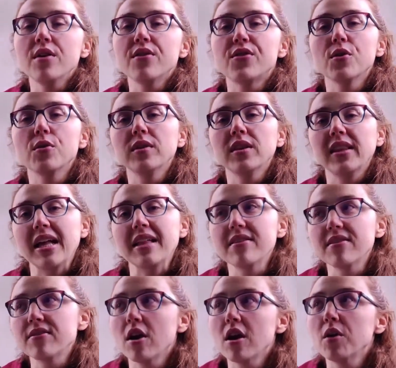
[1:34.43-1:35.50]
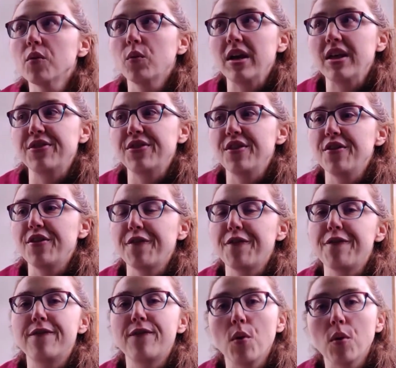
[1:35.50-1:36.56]
So let's start with the
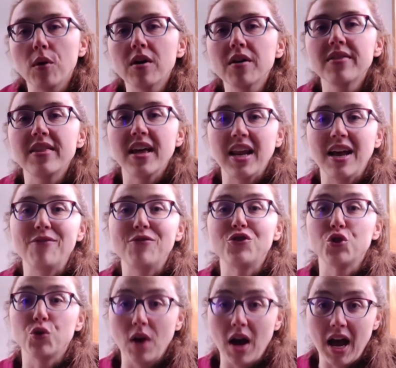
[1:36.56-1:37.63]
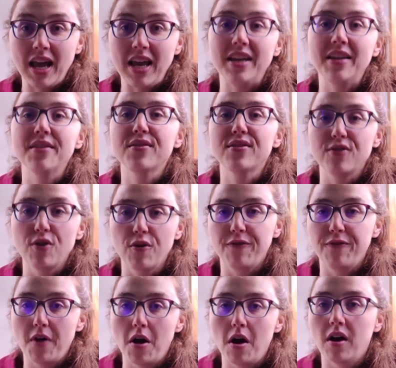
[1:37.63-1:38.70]
4 that I've tried so
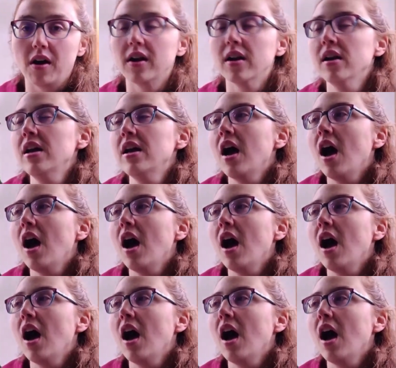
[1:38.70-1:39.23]
far.